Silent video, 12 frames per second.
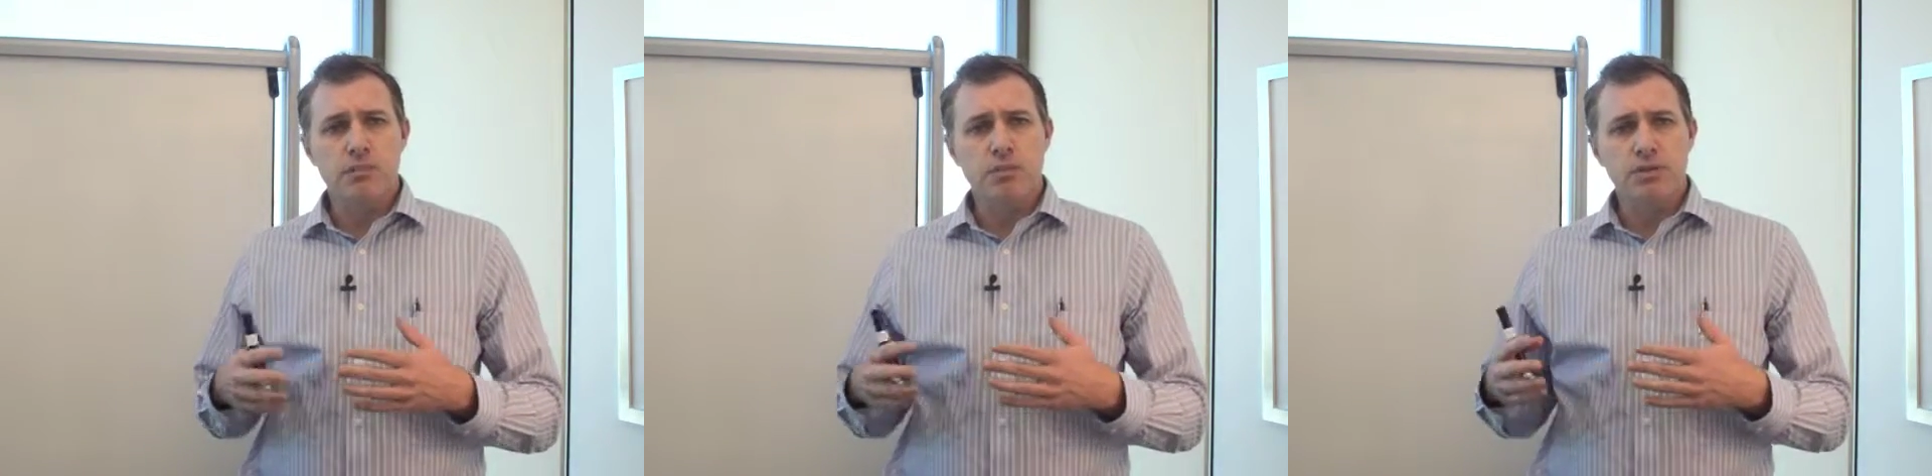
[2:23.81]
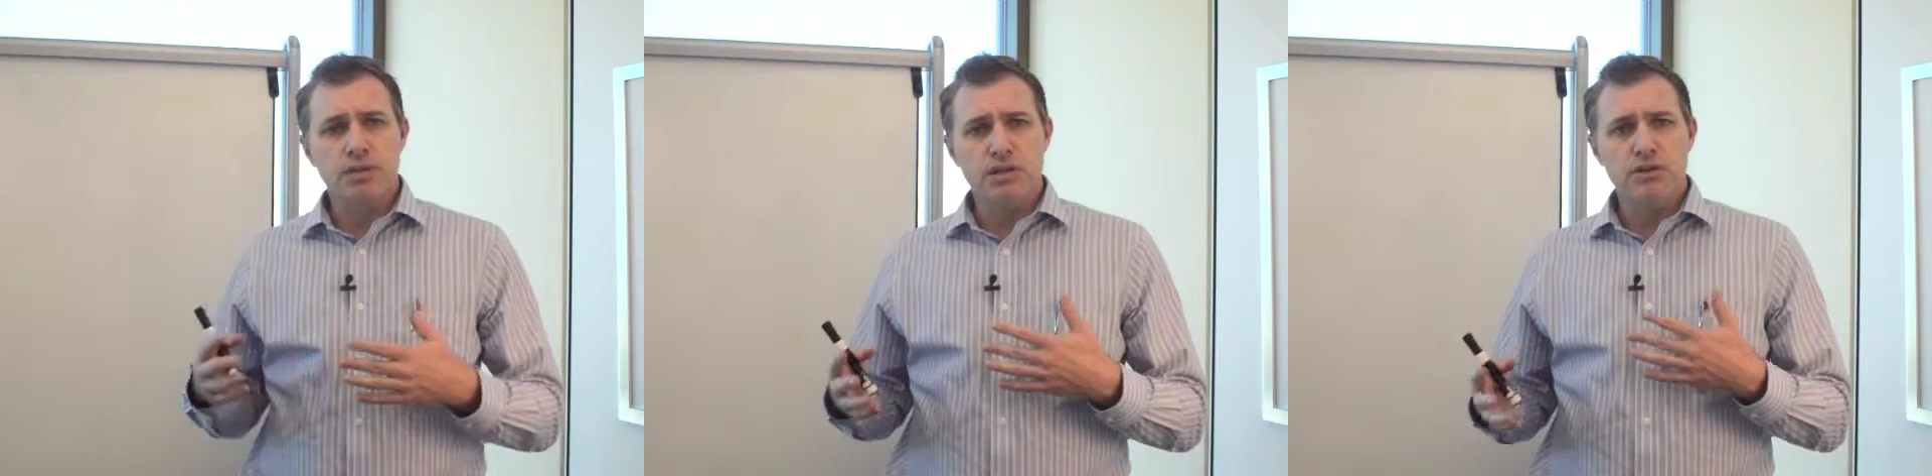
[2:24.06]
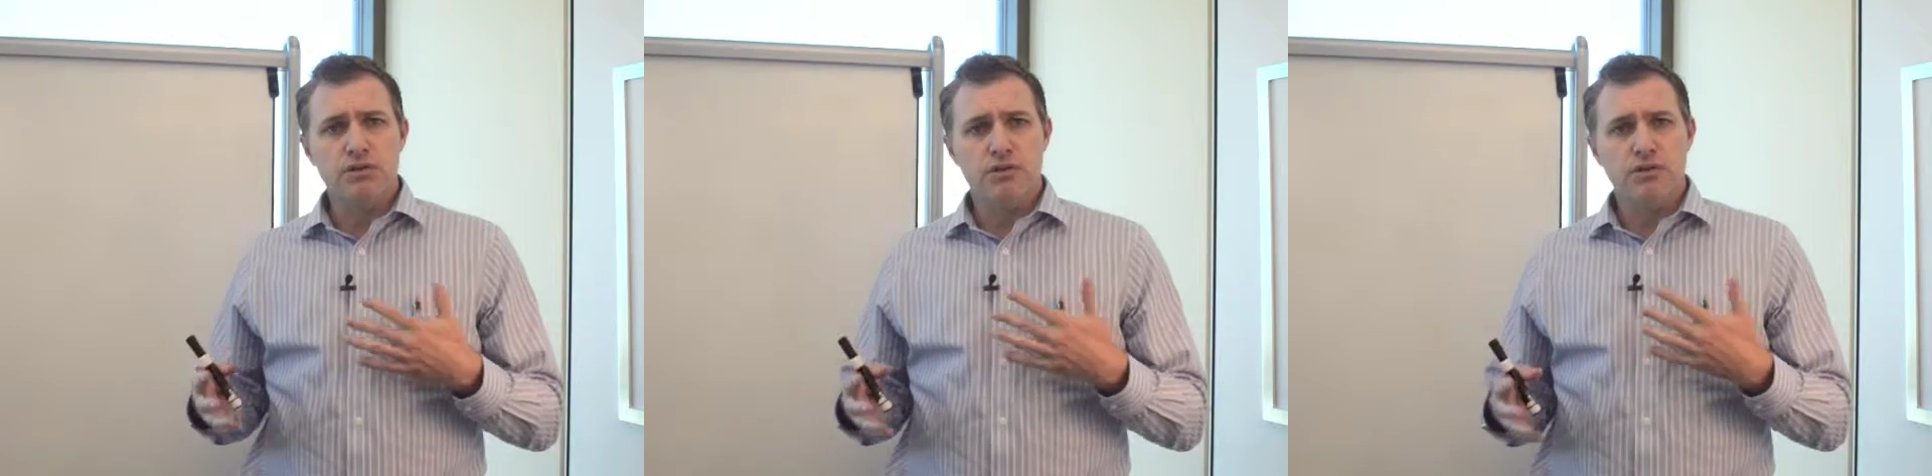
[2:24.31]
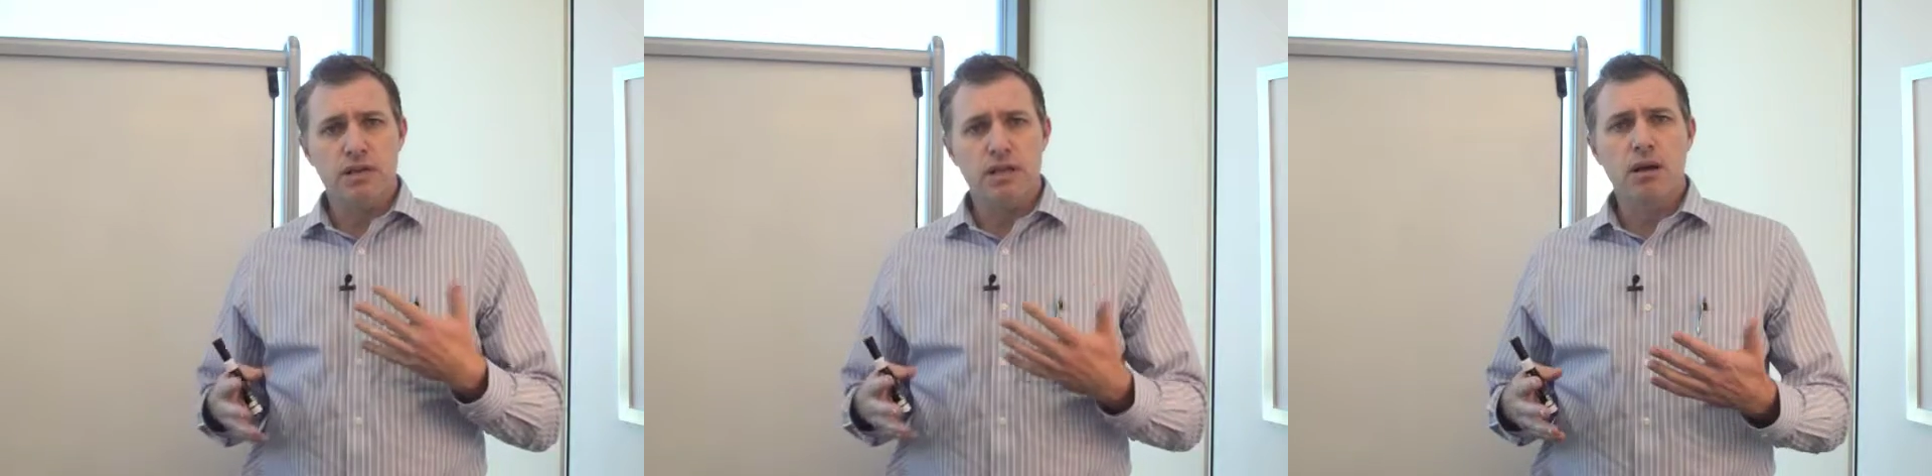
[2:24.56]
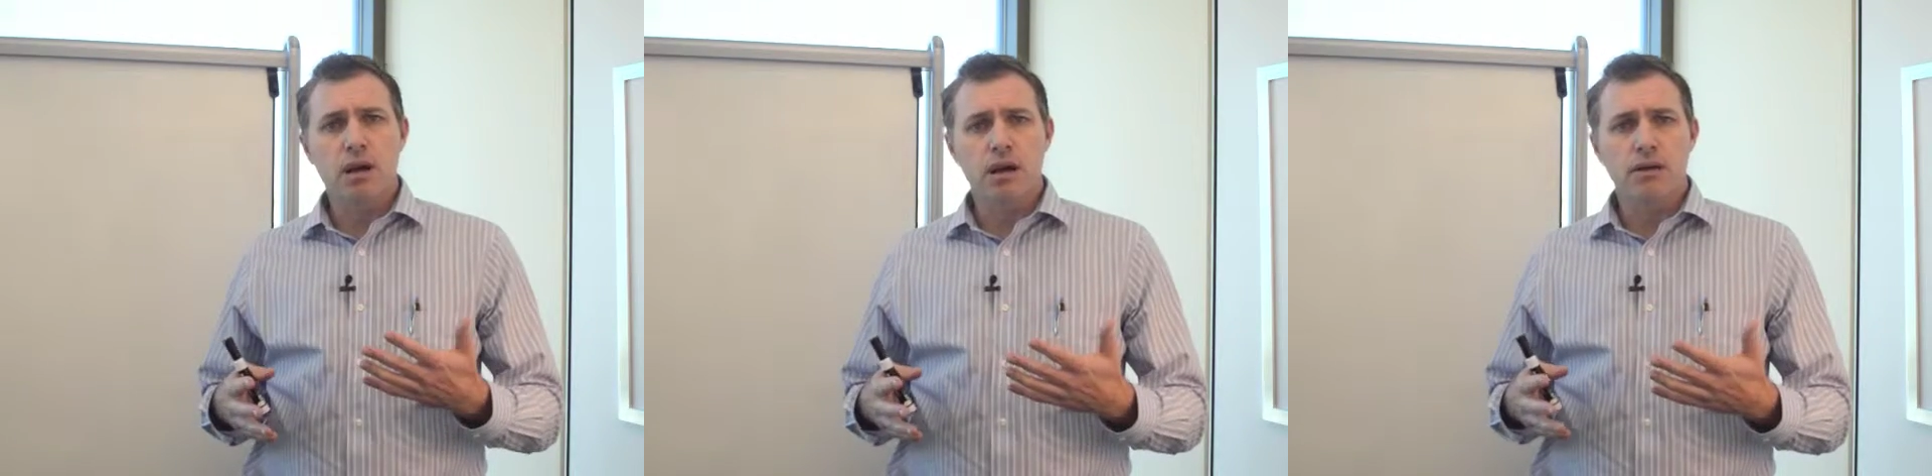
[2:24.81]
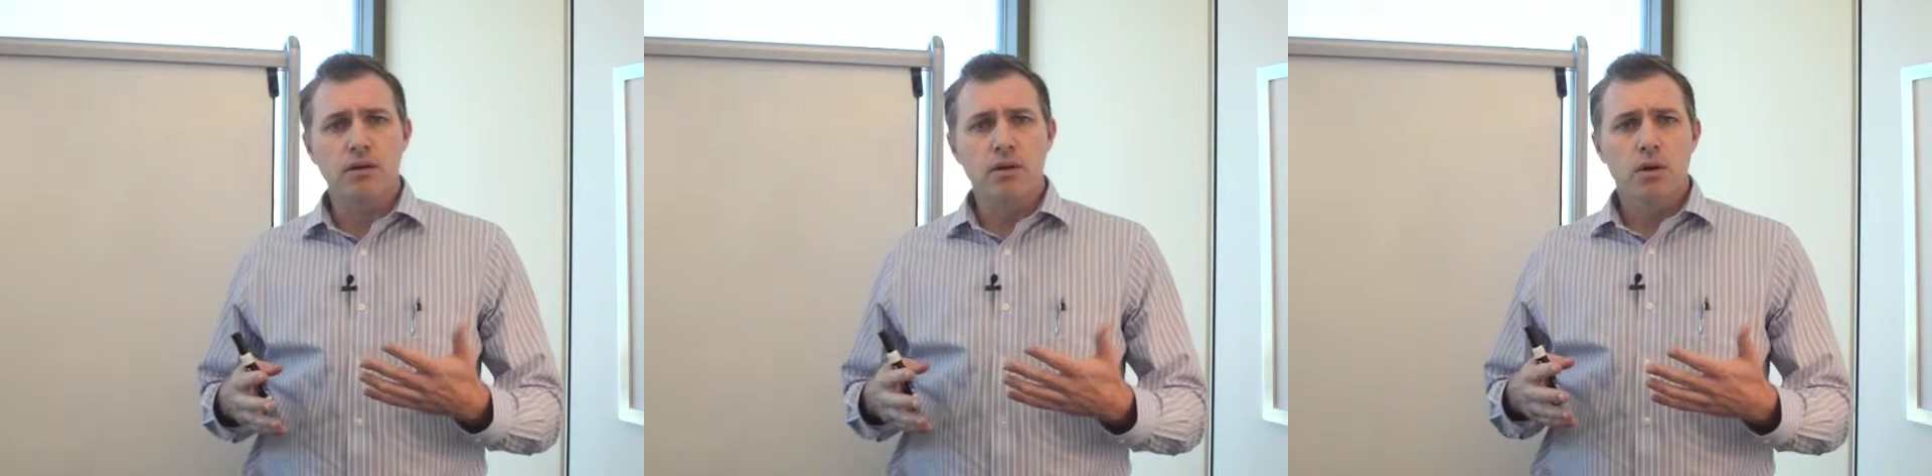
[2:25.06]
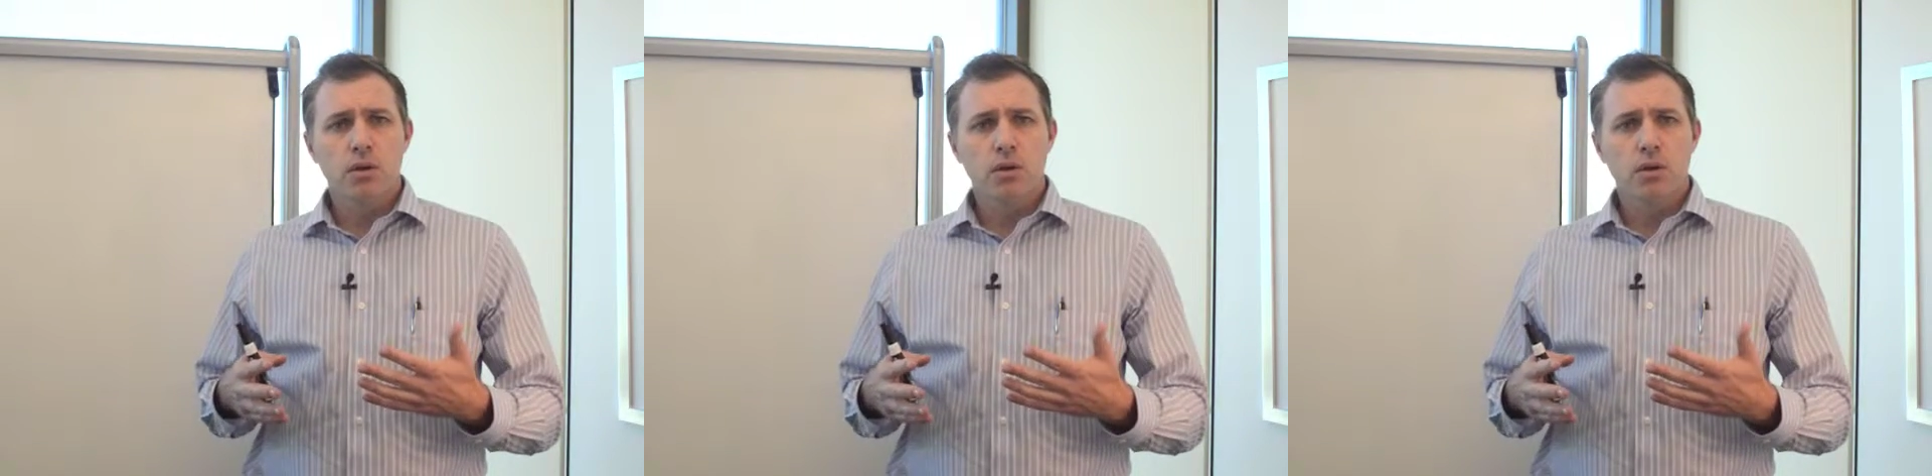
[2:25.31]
procedures of any kind